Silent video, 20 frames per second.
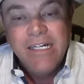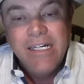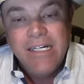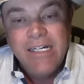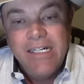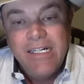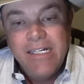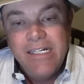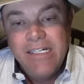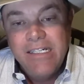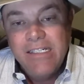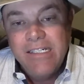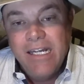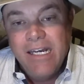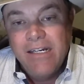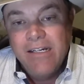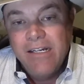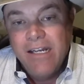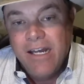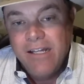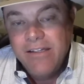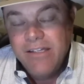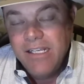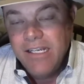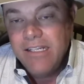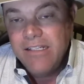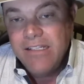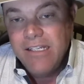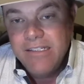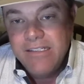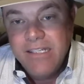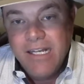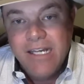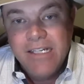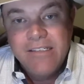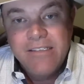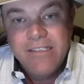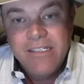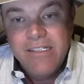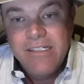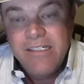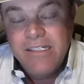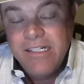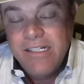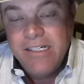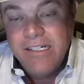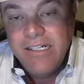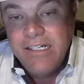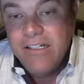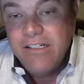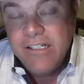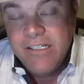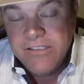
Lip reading: Now, I think that it